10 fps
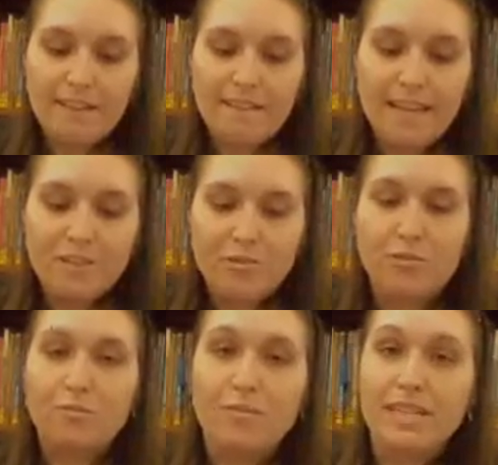that sort
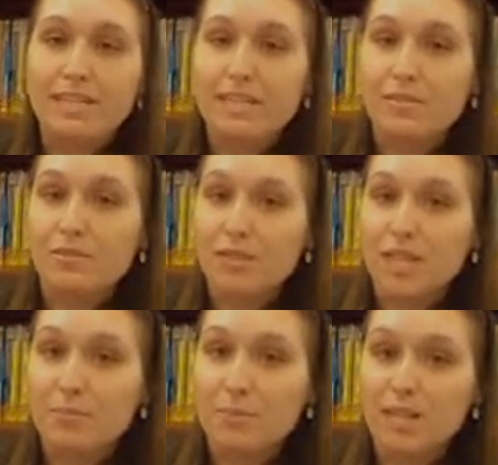of makes it look like
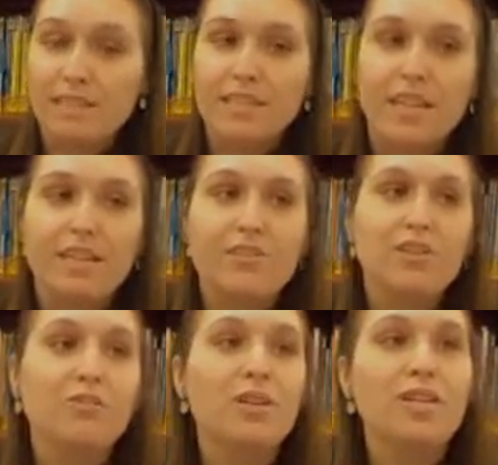it blends together.
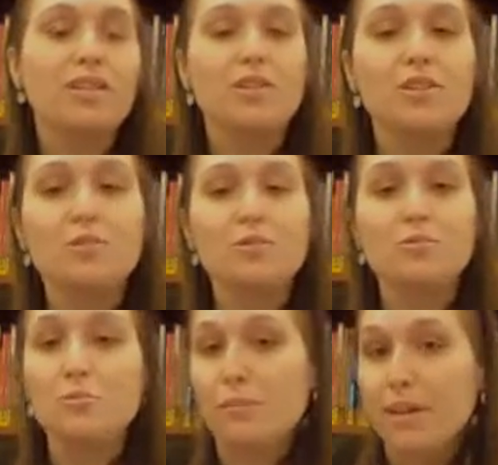You can
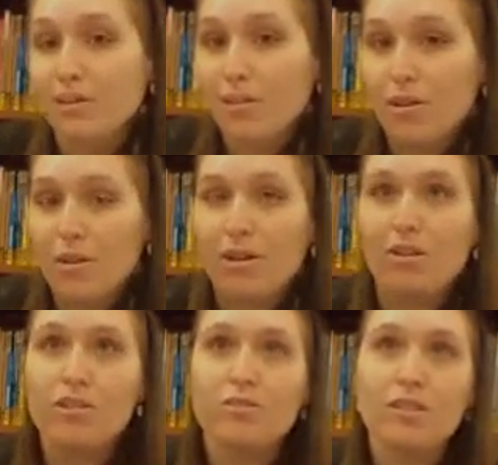use rubbing
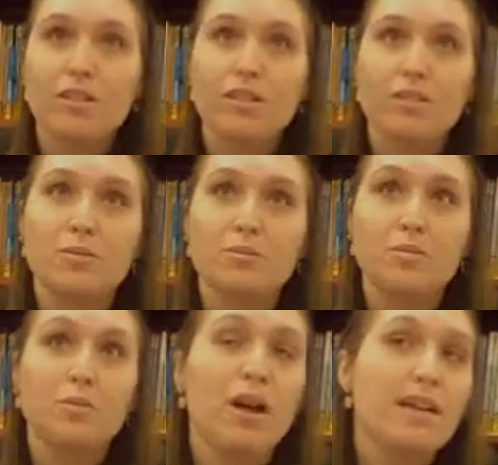alcohol, you can use
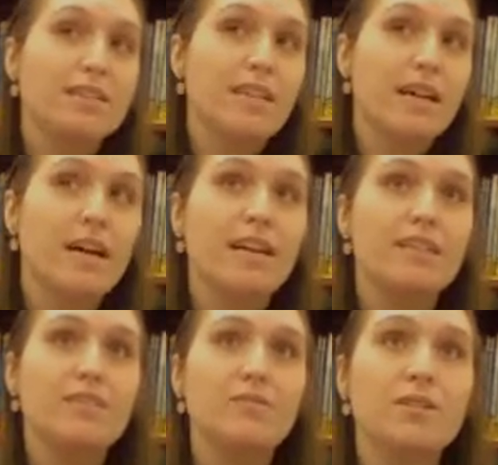peroxide,
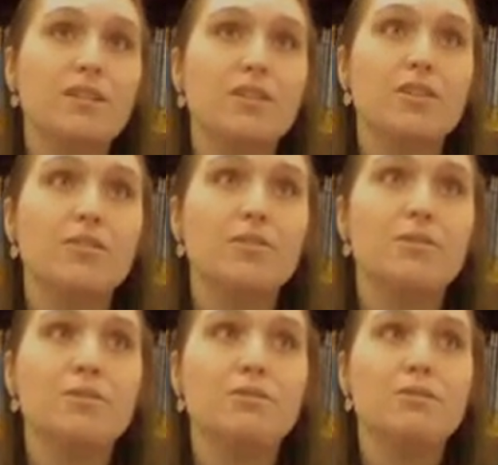you can
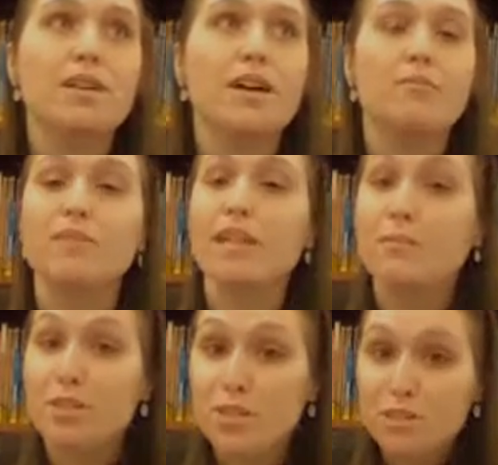use
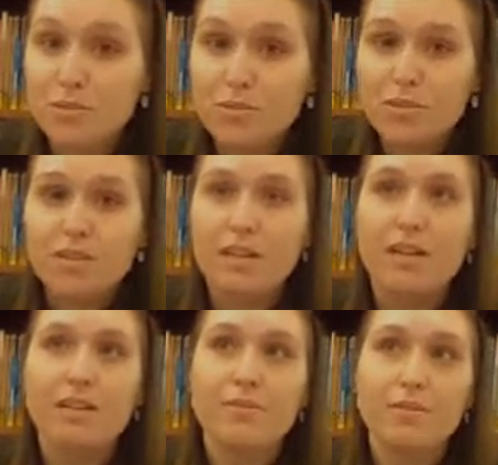lemon juice,
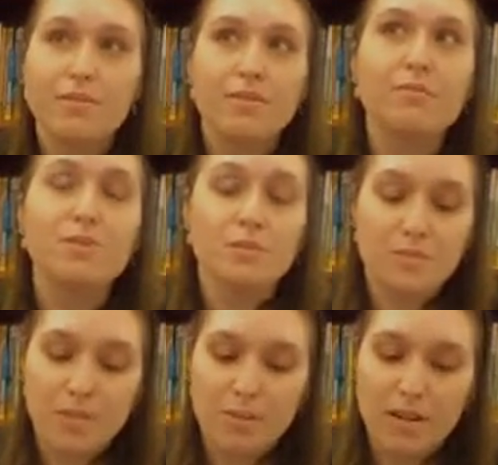I've heard works
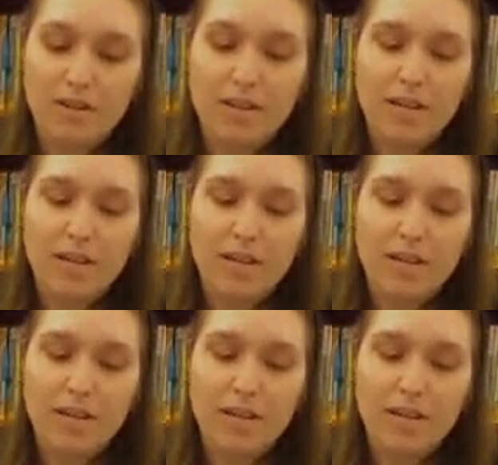really well,